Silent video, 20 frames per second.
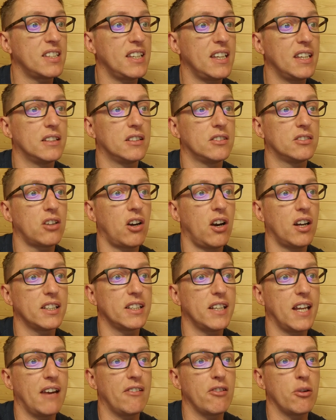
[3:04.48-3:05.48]
seating and
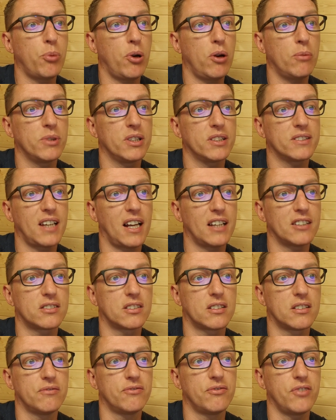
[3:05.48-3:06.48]
dining area permanently attached
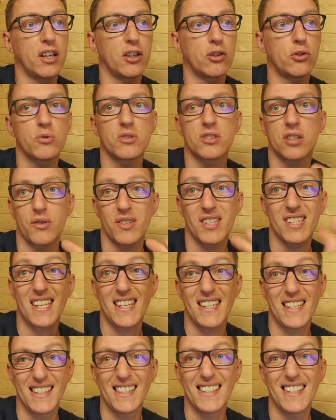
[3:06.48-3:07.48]
to the vehicle, so the
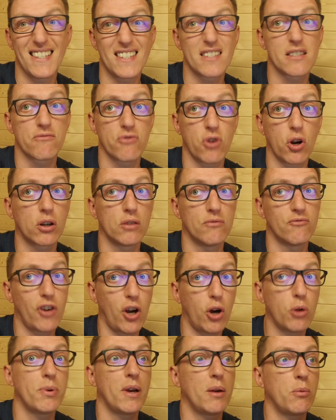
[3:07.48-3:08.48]
seating is the rock and
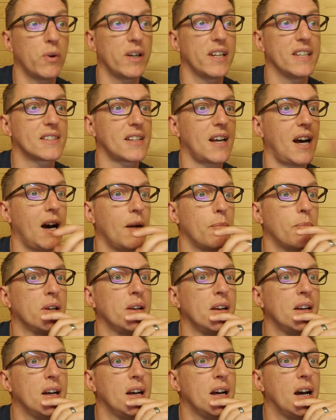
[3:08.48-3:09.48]
roll bed when it's up.
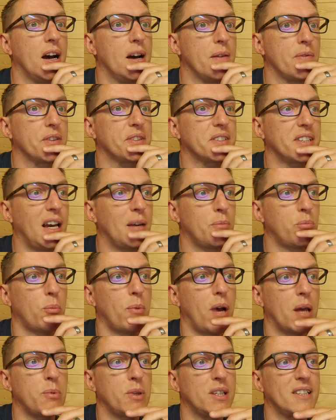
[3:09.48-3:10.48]
The table
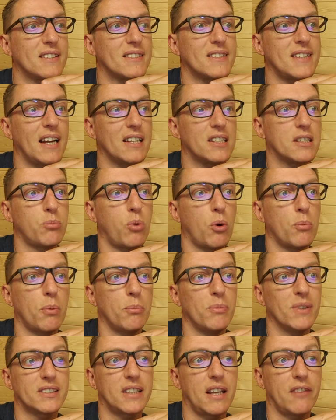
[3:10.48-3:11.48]
may be detachable but
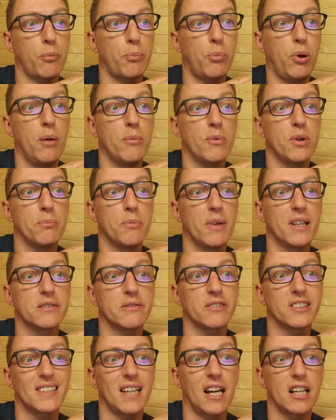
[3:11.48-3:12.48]
must have a permanent means
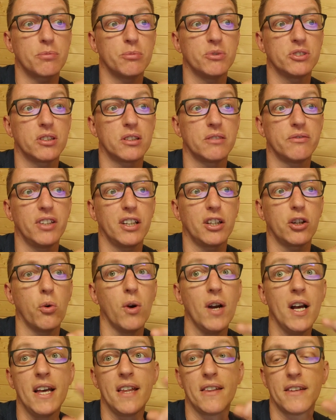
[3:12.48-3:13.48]
of attachment to the
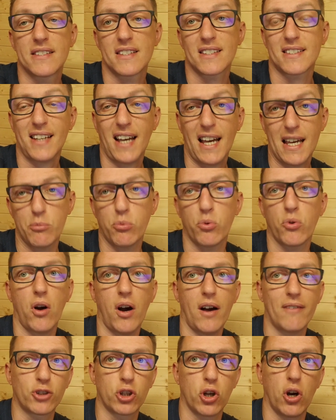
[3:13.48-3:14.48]
vehicle. There's a table that
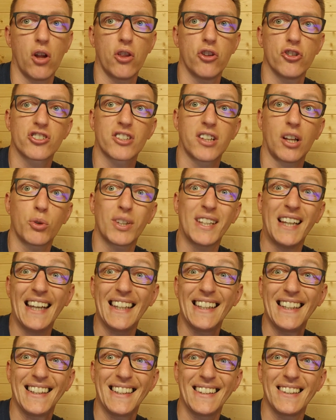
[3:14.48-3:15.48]
I've got that's
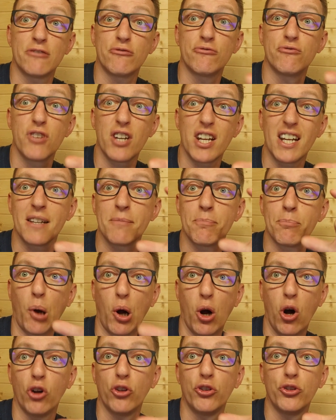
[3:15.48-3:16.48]
located in the rear
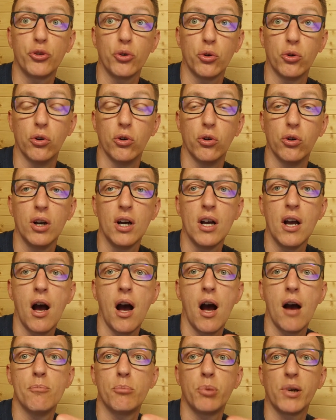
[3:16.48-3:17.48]
barn door,
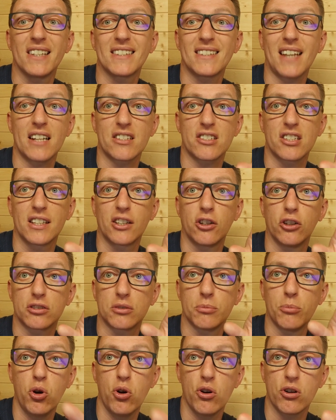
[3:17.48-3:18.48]
but it's actually got
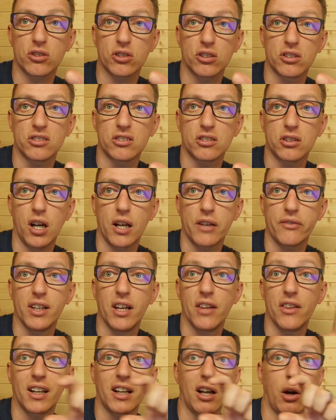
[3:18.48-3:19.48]
some hooks on the side of
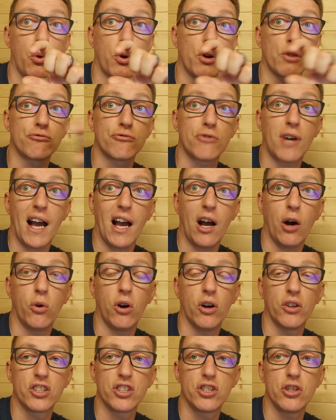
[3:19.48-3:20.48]
it that go on a rail
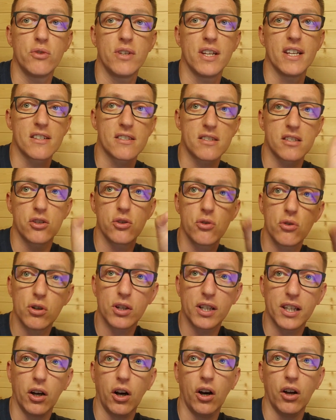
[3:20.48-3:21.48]
on the units that you
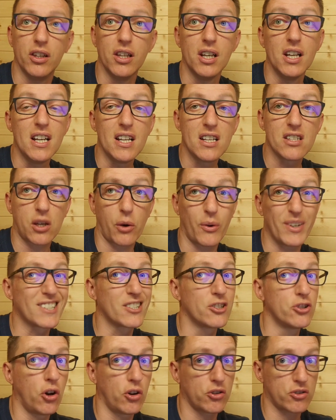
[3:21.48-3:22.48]
hook it on. So
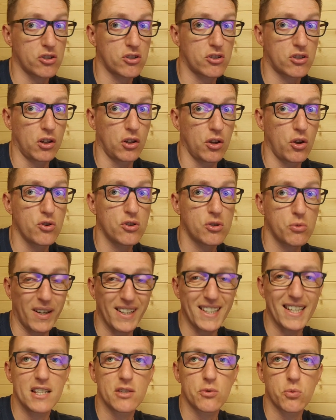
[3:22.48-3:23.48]
it's not just a loose
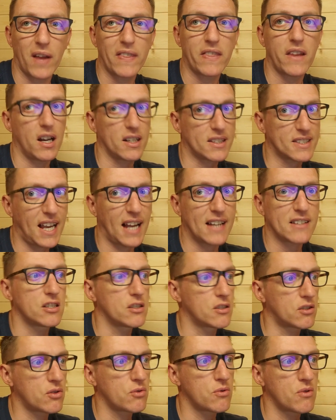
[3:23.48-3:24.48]
one, it is one that
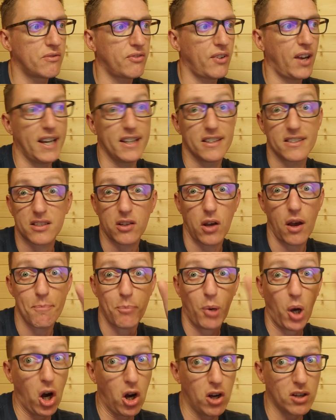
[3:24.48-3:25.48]
attaches to the van. So it
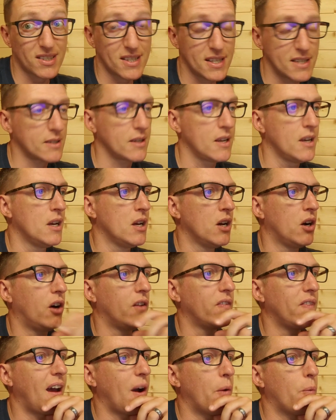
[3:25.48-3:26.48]
passes
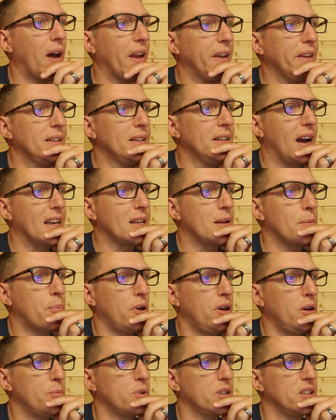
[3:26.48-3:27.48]
on that one. A
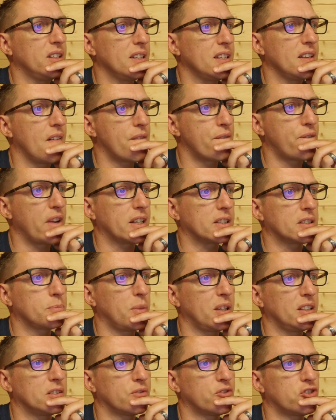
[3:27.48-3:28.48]
permanently fixed
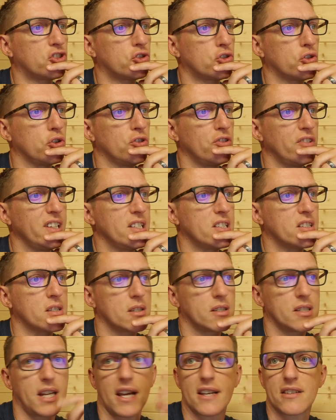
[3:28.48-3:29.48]
means of
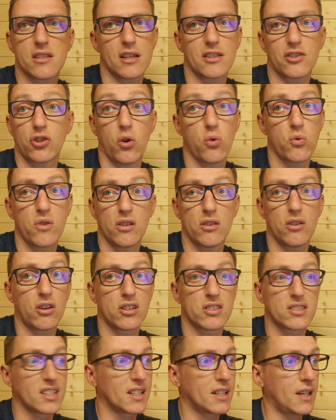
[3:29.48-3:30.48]
storage, yeah, so it's got all the
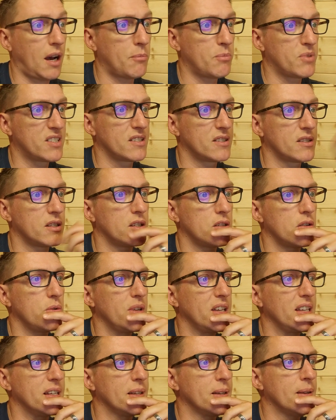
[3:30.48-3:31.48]
lockers and cupboards in the
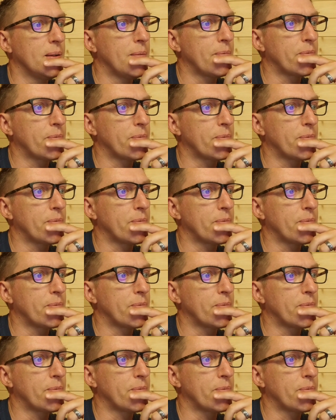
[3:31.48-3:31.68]
unit.